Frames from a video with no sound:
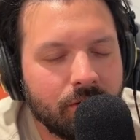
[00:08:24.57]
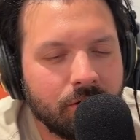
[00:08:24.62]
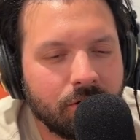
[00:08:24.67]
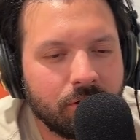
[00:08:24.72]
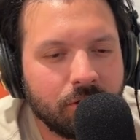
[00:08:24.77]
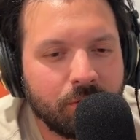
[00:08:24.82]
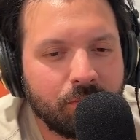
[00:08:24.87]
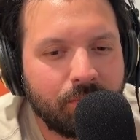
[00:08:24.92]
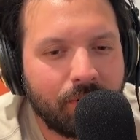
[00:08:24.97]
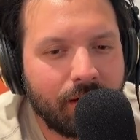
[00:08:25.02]

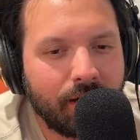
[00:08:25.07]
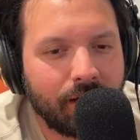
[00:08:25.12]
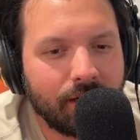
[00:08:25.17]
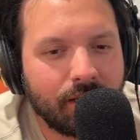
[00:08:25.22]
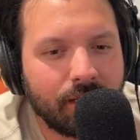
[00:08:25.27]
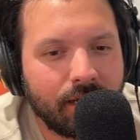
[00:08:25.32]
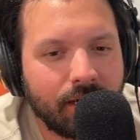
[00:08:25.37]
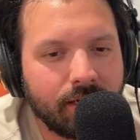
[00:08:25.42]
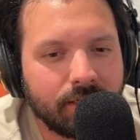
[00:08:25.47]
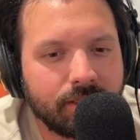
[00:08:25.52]
do
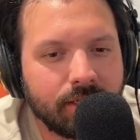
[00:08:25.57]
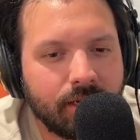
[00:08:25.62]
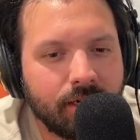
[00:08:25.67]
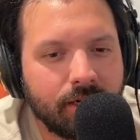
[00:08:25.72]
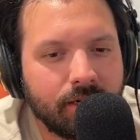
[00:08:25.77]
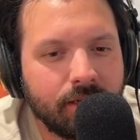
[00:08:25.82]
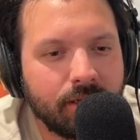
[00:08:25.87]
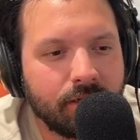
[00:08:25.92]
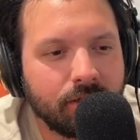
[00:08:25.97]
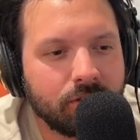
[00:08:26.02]
podcast
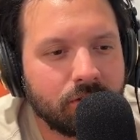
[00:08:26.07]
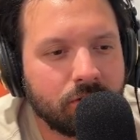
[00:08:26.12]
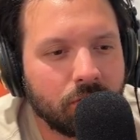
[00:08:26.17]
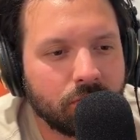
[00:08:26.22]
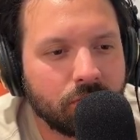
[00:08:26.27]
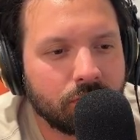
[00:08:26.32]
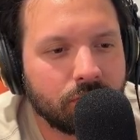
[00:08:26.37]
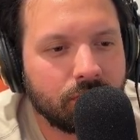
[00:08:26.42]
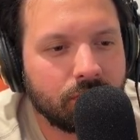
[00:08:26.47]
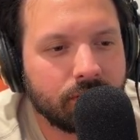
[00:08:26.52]
editing,
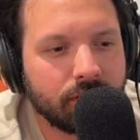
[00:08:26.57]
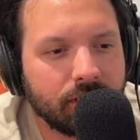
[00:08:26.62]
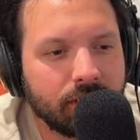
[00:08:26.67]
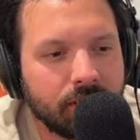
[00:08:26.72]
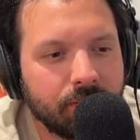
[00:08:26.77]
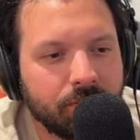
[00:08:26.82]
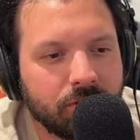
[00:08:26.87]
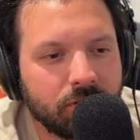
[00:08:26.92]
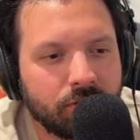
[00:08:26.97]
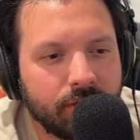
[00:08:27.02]
social
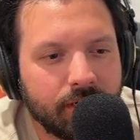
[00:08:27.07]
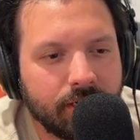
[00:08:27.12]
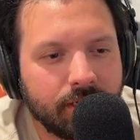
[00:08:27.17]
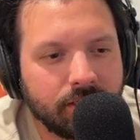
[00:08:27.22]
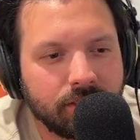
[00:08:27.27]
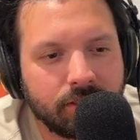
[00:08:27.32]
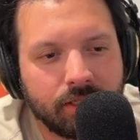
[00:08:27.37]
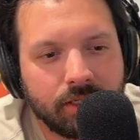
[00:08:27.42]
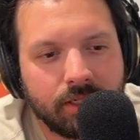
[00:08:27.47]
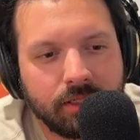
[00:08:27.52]
clips,
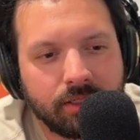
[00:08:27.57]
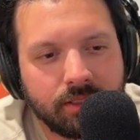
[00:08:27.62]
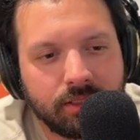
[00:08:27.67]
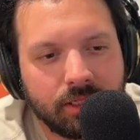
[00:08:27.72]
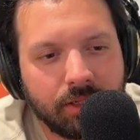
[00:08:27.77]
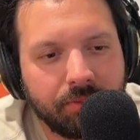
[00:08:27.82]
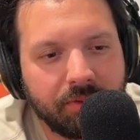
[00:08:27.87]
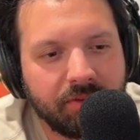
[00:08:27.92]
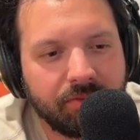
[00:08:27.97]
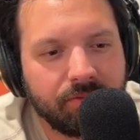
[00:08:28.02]
translate,
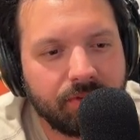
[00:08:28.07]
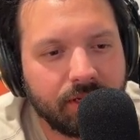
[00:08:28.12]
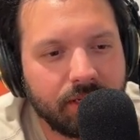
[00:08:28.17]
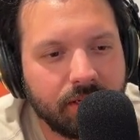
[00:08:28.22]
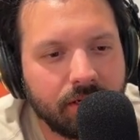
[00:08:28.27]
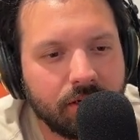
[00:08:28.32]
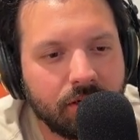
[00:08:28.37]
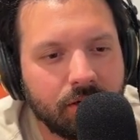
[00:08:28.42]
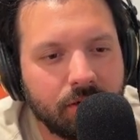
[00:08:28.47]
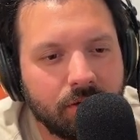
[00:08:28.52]
dubbing
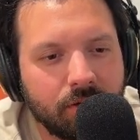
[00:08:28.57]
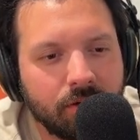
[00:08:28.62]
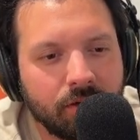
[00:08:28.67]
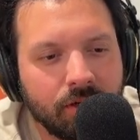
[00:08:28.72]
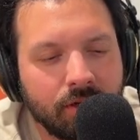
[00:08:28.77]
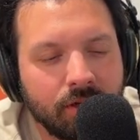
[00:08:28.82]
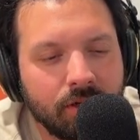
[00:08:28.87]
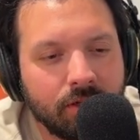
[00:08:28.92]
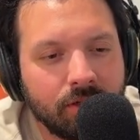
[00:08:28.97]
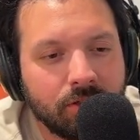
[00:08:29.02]
video,
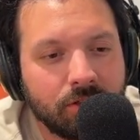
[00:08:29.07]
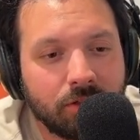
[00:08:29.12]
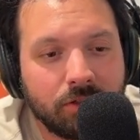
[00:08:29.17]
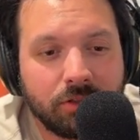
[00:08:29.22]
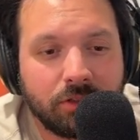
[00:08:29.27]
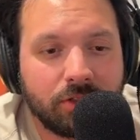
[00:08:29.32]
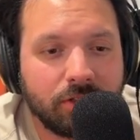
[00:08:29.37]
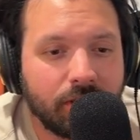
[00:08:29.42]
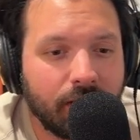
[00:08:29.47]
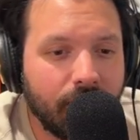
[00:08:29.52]
turn
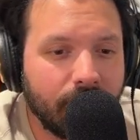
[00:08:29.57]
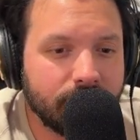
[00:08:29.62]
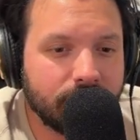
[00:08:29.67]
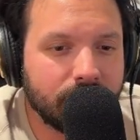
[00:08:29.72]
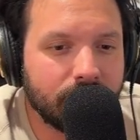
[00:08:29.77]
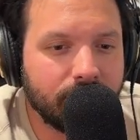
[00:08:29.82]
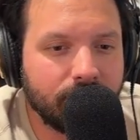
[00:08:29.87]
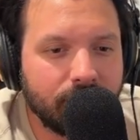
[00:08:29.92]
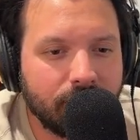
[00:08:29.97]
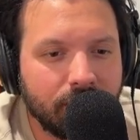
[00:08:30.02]
slides
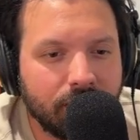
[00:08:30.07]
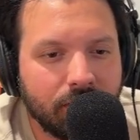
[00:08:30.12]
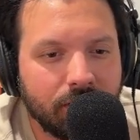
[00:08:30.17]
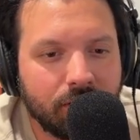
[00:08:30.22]
into video,